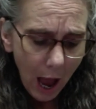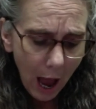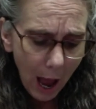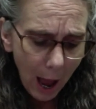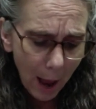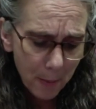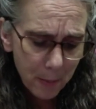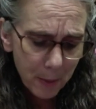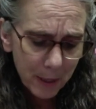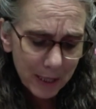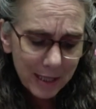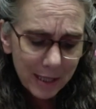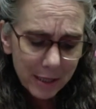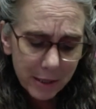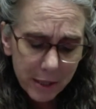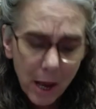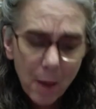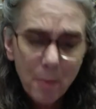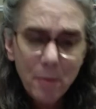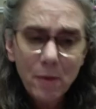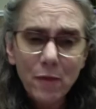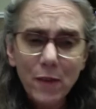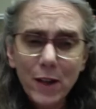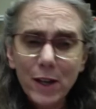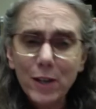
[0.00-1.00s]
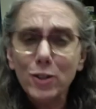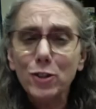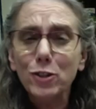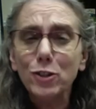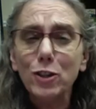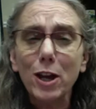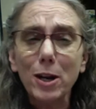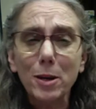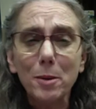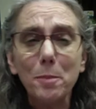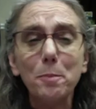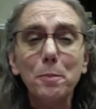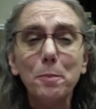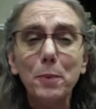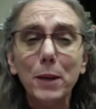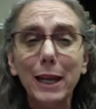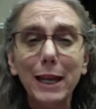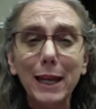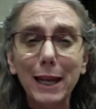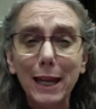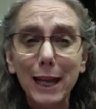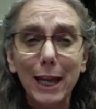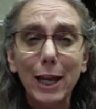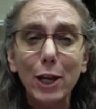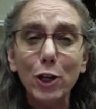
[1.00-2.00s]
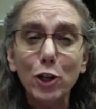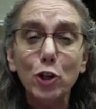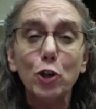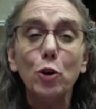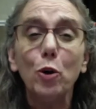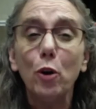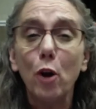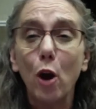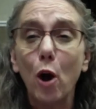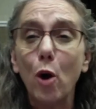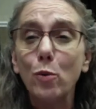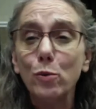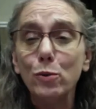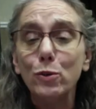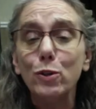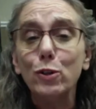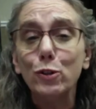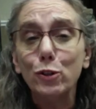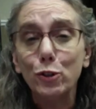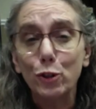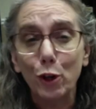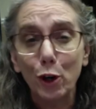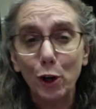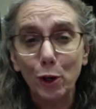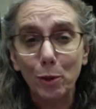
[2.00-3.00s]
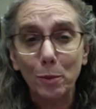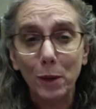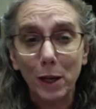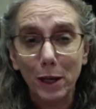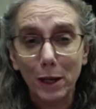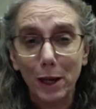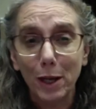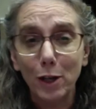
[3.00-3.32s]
but some of it is going to be in your own discernment,